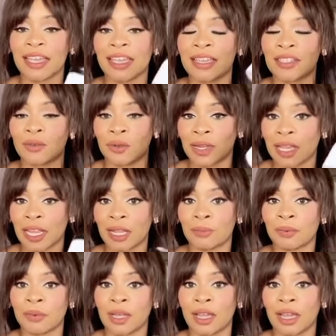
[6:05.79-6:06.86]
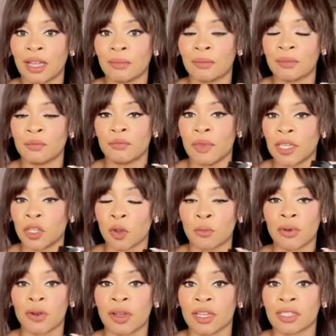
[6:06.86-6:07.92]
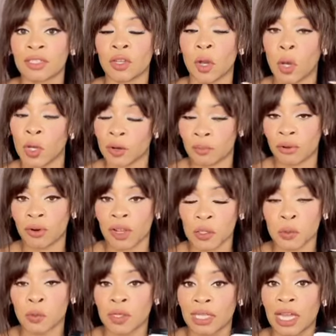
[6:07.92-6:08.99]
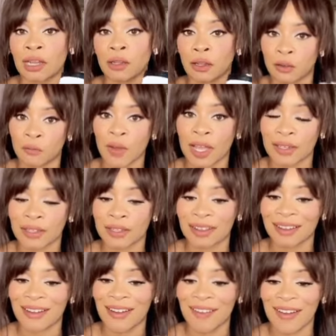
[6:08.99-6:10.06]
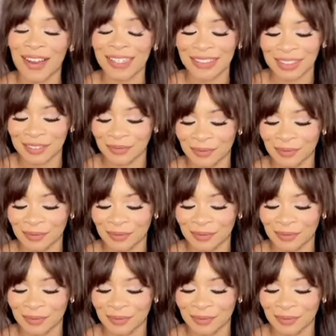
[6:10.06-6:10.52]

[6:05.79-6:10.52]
it's going to help um, make your products your other products work a lot faster all right